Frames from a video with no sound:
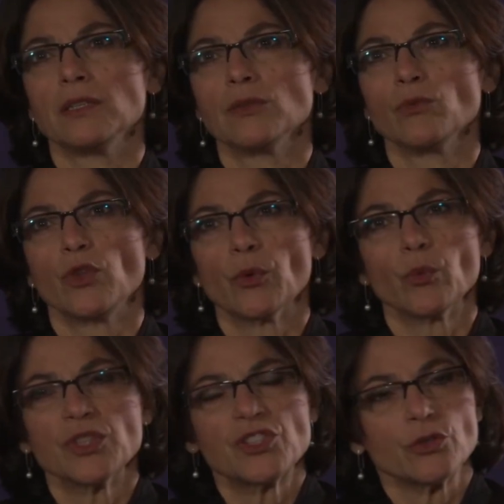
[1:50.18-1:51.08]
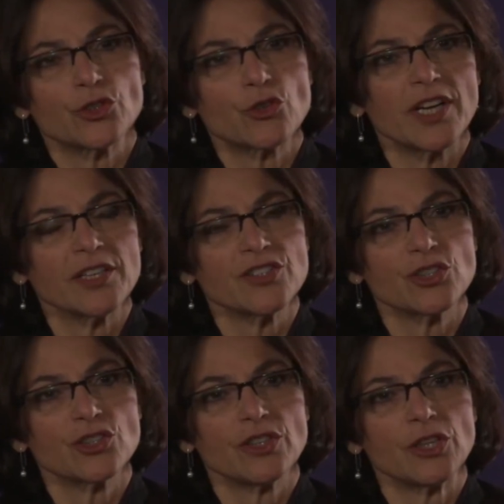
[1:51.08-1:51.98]
there, was there a
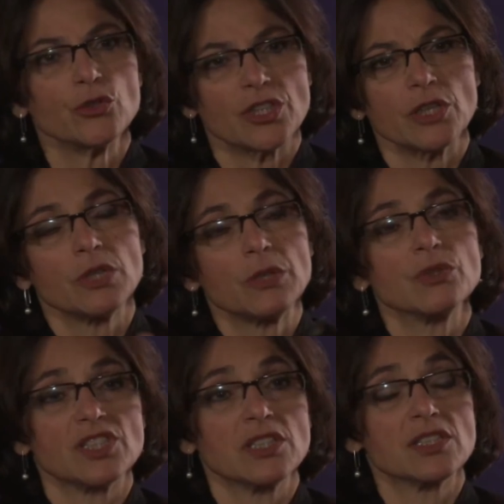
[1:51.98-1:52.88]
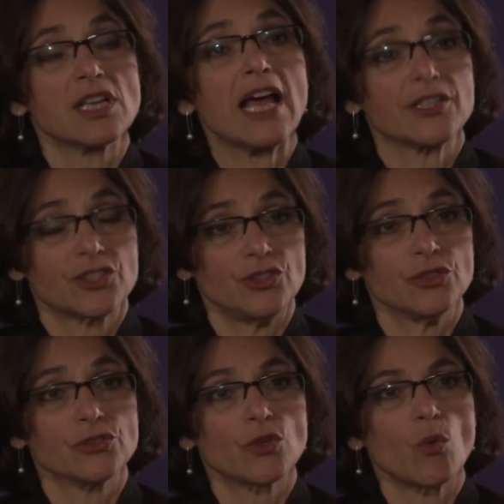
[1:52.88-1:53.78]
transition? Then you say he was in his last
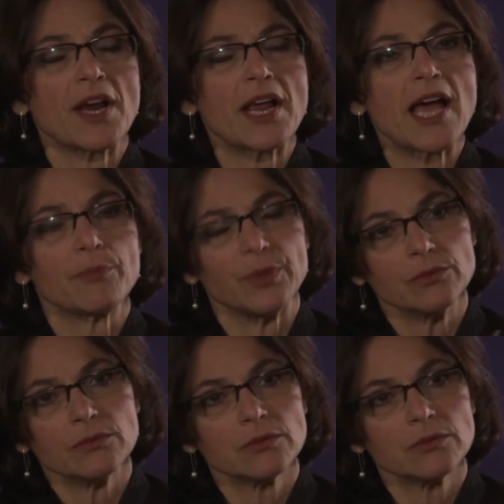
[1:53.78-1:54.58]
year. So what happened